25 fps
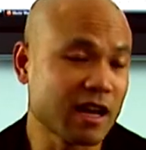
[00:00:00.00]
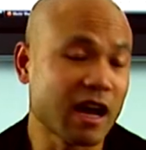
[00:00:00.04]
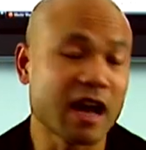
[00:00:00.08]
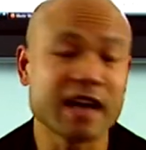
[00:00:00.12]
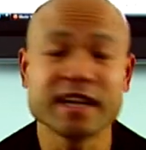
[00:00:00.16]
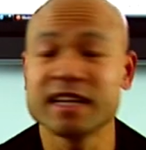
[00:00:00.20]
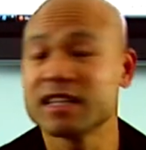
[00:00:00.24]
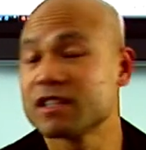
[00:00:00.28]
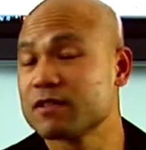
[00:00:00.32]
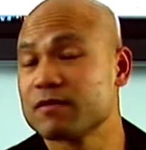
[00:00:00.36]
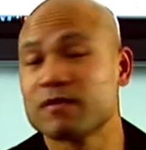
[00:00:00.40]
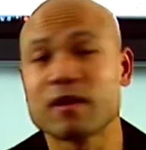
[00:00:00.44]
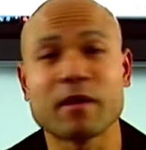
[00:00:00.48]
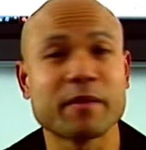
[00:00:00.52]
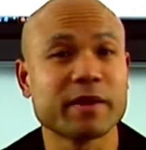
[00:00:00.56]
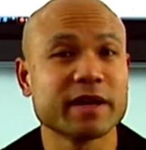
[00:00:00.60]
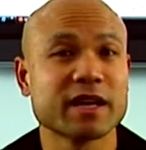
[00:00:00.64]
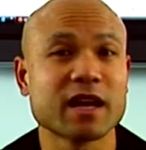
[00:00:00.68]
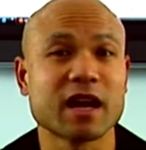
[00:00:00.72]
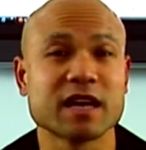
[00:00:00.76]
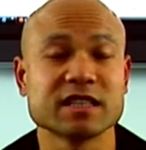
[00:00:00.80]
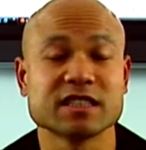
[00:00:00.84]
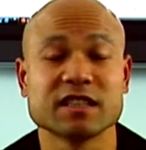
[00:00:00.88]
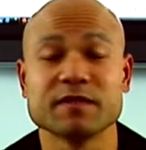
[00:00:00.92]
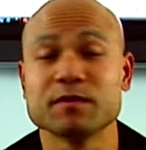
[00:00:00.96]
And it's very
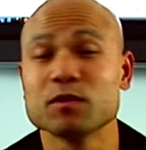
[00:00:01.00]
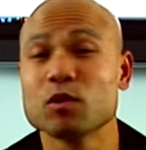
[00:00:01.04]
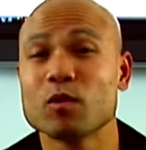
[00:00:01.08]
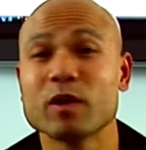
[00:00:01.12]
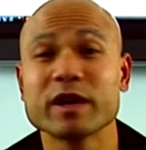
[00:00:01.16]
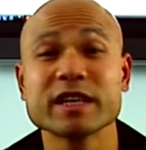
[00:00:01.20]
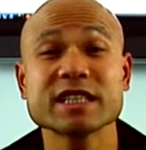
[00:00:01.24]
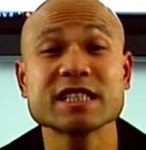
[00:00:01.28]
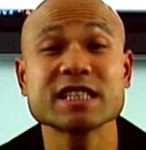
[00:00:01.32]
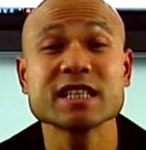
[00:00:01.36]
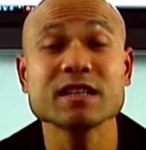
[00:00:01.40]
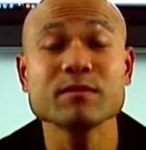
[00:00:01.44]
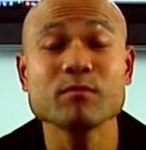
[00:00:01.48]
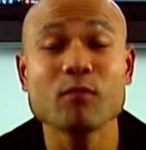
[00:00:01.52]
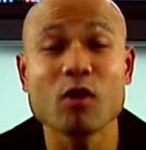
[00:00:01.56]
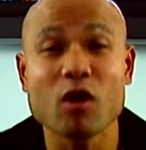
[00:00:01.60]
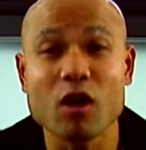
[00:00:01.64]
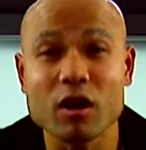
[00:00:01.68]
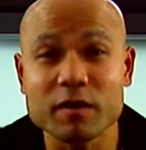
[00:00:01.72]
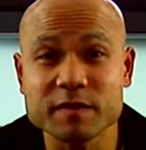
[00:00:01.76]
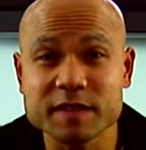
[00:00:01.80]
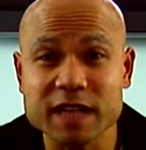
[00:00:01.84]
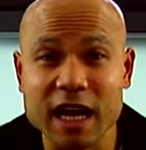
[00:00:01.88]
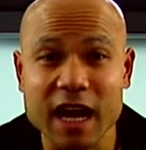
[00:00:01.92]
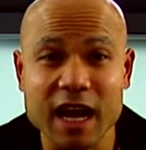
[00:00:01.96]
nice. If you want to see more
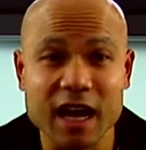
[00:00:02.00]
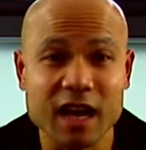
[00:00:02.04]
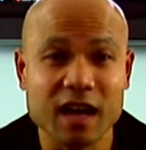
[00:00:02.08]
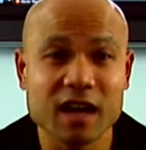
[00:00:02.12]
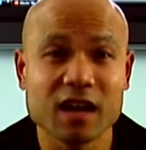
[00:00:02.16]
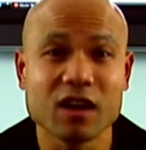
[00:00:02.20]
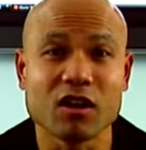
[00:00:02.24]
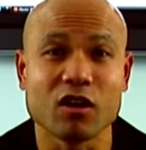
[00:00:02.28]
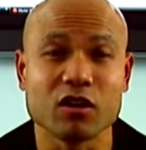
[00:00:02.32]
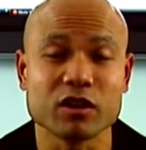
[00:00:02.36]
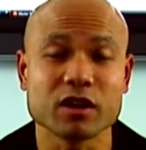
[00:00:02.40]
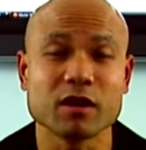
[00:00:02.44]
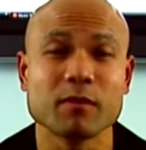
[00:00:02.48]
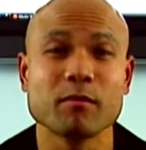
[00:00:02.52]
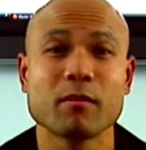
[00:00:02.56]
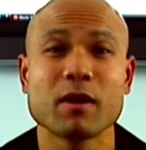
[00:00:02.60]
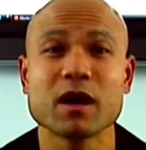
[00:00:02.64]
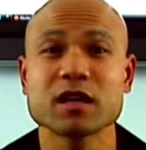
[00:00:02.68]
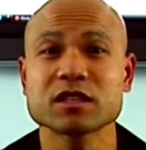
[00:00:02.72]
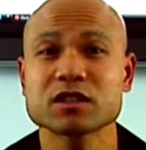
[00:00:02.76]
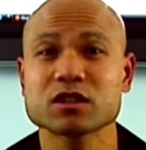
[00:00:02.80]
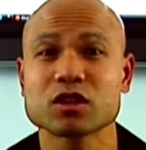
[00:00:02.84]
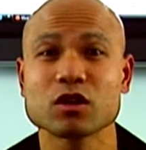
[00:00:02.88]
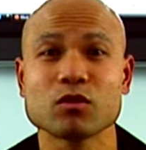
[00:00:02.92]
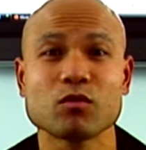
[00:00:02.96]
of that on the
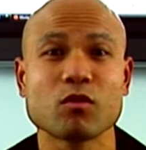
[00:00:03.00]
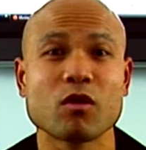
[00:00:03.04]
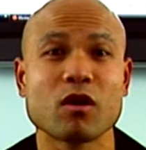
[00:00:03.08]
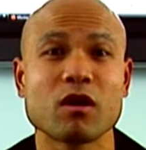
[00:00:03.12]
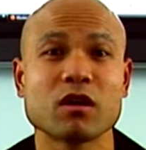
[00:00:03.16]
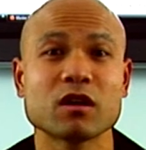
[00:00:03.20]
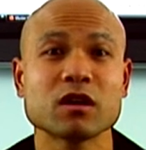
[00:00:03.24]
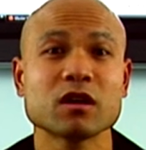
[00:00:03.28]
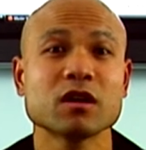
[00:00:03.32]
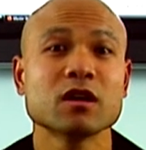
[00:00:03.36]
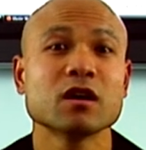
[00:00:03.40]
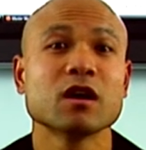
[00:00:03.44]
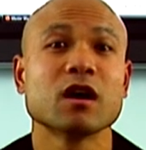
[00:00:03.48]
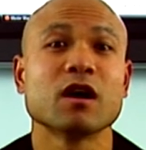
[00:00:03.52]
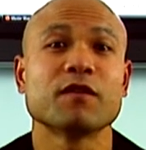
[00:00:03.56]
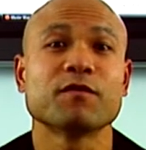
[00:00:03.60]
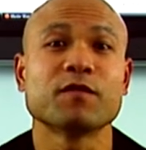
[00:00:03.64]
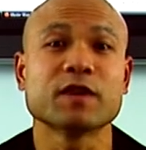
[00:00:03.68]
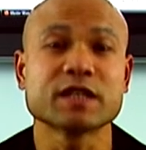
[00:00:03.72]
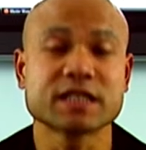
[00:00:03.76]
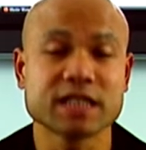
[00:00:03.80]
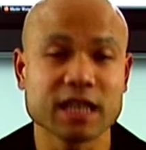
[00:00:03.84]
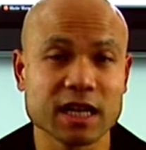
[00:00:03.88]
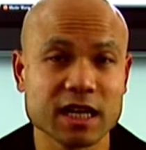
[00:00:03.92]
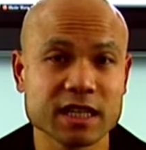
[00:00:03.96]
Master Wong
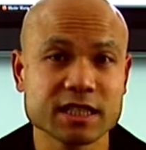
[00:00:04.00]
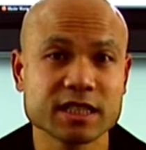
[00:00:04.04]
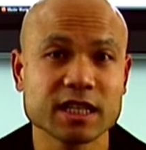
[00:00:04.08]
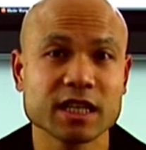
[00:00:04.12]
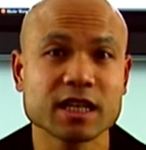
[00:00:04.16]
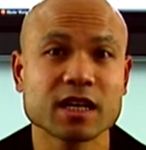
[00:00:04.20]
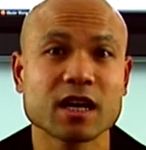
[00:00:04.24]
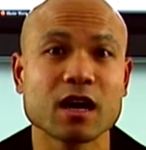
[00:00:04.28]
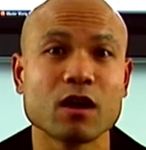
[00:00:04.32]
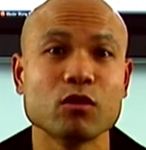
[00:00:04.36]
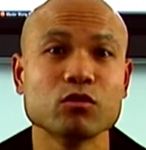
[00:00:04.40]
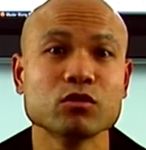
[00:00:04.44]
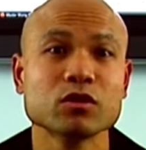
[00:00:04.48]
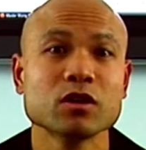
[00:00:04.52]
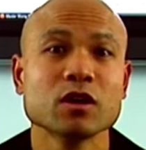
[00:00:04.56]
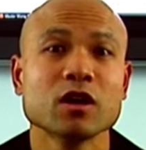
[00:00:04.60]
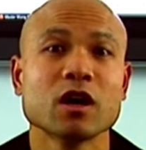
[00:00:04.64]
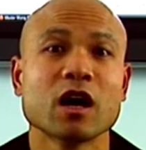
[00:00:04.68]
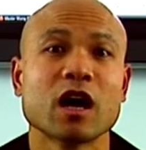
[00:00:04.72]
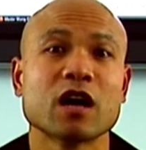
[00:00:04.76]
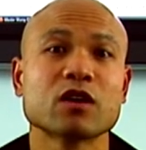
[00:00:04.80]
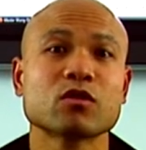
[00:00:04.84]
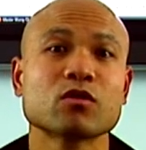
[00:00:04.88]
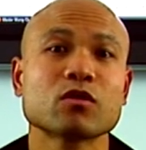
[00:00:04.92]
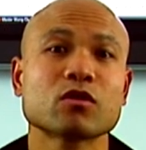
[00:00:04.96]
facility, go
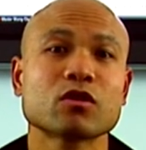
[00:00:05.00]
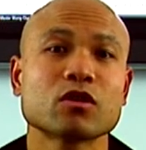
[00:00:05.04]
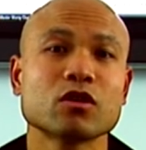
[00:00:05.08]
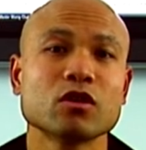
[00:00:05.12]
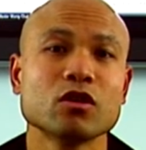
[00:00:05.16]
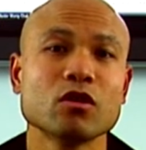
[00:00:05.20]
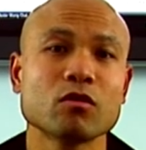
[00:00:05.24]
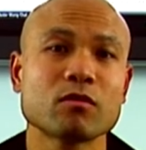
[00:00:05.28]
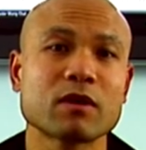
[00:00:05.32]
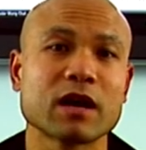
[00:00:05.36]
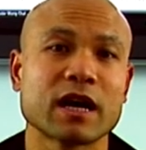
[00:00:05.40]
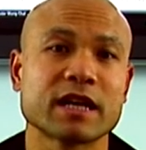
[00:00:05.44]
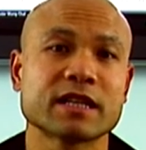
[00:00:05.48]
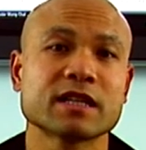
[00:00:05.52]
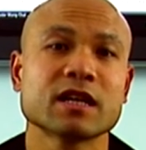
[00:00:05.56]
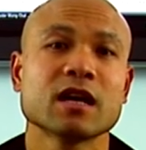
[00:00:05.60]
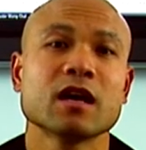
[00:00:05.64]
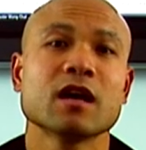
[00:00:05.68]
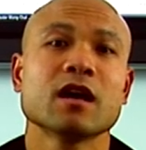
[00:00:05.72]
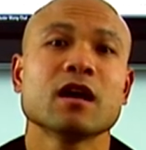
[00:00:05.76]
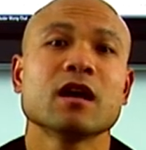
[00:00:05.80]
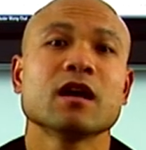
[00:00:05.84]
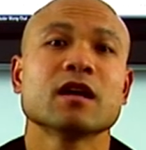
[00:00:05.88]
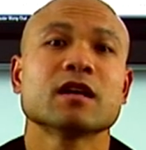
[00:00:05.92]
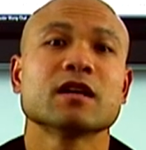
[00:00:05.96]
and look at
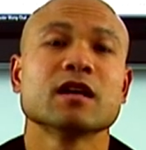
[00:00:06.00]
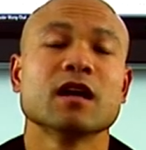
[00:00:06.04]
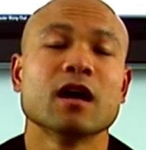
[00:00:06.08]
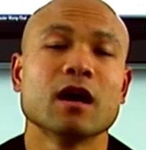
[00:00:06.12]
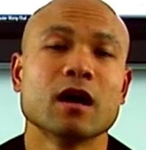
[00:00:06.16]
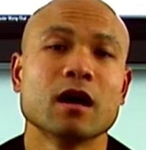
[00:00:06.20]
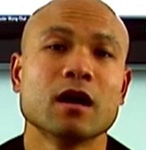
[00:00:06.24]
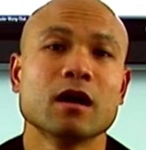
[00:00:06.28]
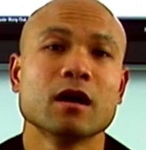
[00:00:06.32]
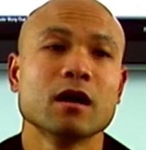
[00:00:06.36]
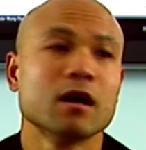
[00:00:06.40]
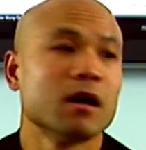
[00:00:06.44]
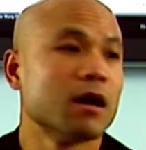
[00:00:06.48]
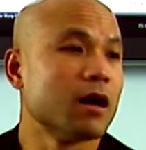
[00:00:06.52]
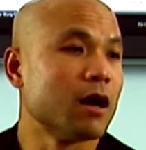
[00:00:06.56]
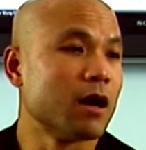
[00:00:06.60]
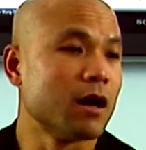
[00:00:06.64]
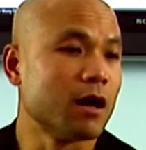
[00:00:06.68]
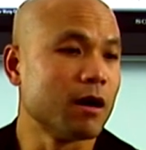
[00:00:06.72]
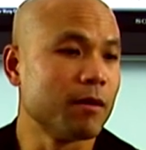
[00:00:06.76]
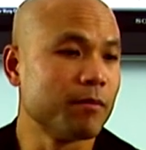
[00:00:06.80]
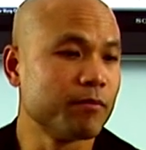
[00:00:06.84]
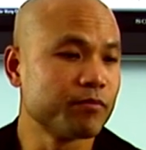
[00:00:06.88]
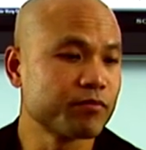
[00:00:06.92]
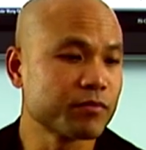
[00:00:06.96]
the
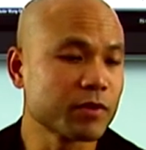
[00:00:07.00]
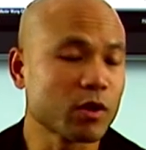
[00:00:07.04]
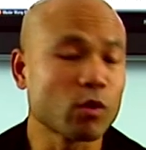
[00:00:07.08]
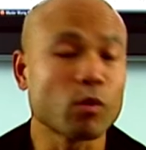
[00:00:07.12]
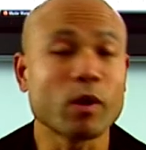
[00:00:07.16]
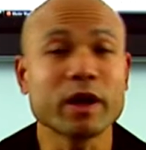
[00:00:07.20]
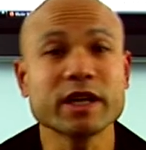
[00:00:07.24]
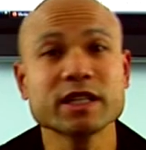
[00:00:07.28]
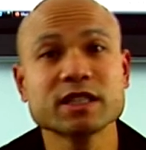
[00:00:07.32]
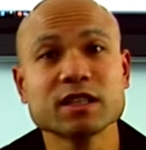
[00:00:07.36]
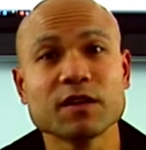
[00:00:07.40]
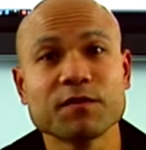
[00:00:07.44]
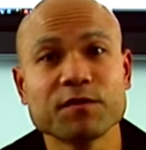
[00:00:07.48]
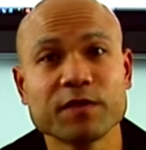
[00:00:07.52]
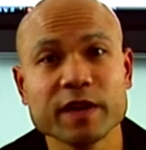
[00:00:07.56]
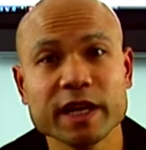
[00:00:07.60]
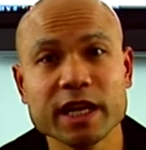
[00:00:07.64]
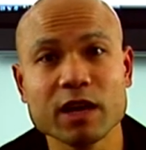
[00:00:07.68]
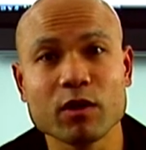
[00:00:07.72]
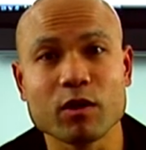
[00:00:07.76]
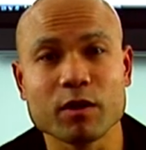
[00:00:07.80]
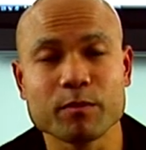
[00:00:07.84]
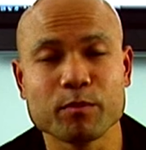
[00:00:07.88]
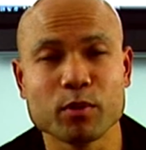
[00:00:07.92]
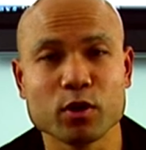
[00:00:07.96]
one of the
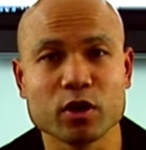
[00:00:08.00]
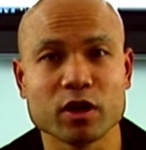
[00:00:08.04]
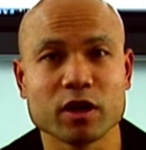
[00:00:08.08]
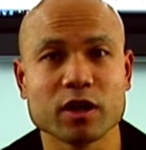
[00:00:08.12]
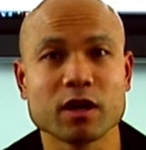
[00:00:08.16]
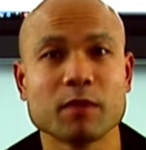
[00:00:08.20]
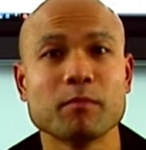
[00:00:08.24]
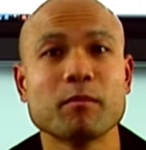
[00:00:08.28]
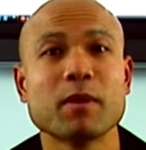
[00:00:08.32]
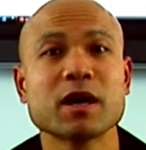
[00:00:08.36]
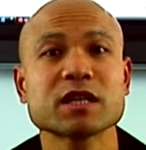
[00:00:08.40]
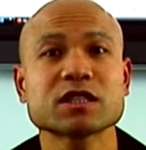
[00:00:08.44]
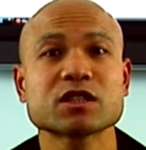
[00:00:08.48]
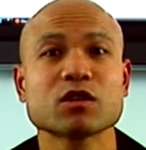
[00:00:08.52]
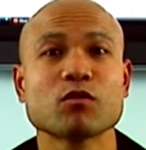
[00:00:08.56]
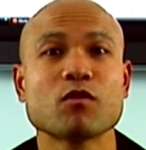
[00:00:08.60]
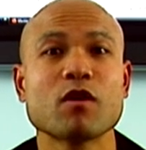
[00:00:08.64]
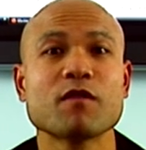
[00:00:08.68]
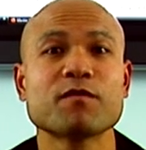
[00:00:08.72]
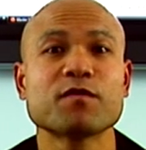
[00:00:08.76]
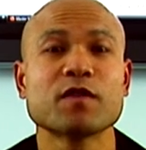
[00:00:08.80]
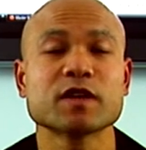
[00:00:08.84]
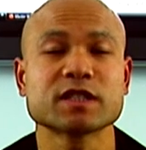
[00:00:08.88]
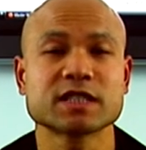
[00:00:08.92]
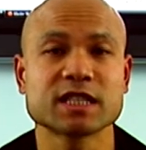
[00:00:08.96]
video I put on the Master
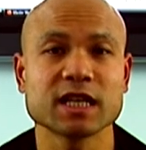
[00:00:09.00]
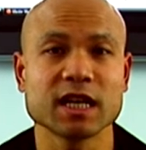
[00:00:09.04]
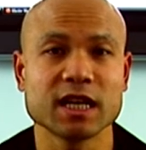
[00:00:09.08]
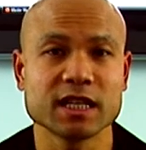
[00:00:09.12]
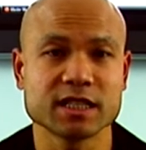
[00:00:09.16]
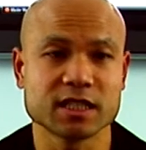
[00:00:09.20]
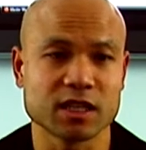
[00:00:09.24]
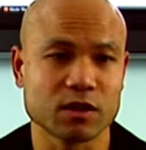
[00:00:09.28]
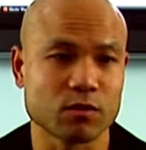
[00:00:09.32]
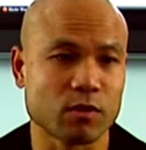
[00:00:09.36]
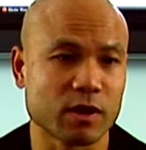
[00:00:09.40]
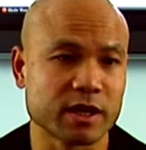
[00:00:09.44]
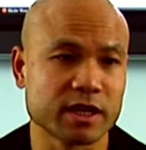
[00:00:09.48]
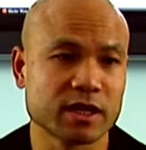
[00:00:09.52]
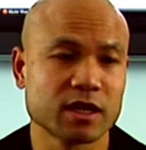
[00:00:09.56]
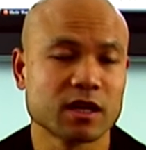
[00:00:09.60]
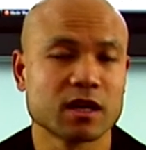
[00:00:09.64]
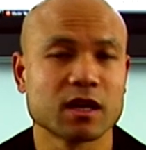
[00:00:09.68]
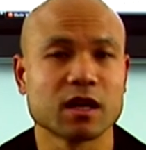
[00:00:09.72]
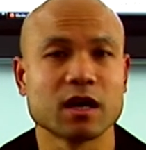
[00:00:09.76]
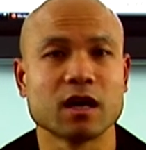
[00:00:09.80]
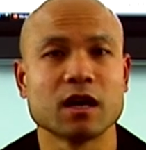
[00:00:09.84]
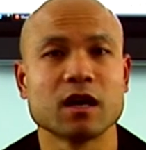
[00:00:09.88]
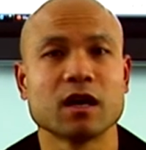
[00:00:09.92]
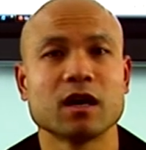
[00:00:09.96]
Wong facility one
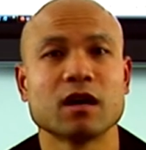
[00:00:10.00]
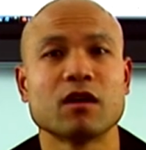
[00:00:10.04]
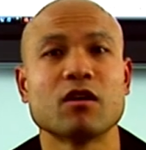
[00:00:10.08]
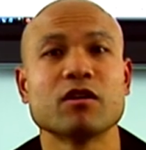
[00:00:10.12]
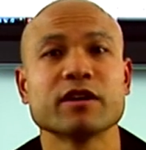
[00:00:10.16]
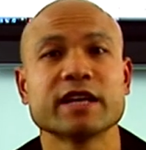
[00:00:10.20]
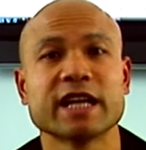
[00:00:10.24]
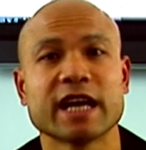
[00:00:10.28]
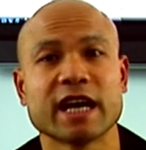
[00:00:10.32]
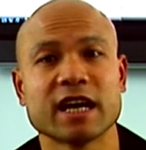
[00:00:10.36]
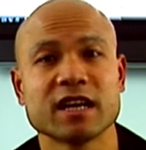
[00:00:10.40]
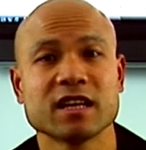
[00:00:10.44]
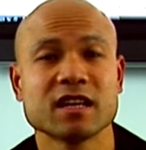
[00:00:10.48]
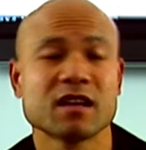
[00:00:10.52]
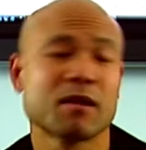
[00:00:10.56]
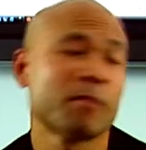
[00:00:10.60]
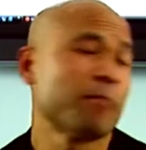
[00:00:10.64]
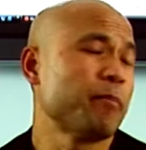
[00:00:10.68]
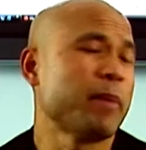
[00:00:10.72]
on there.